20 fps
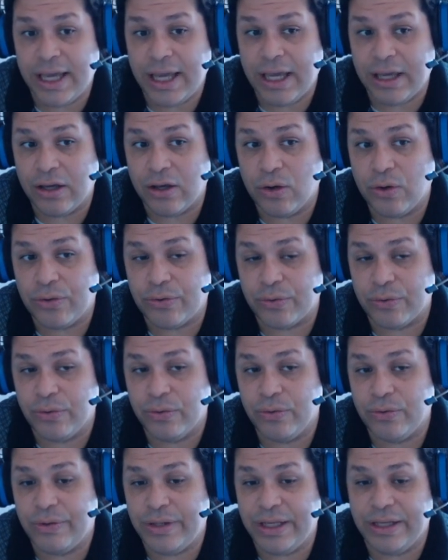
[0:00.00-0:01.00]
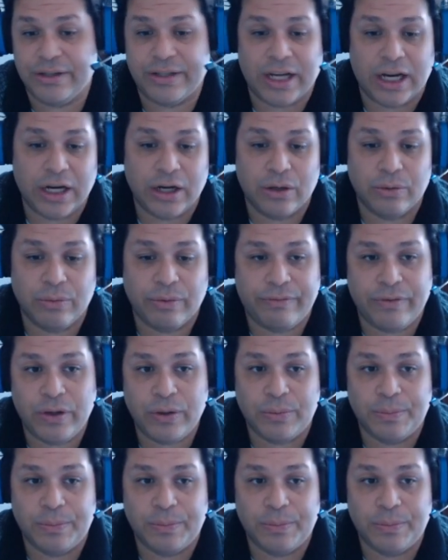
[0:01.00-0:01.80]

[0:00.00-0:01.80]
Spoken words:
and go through the entire review.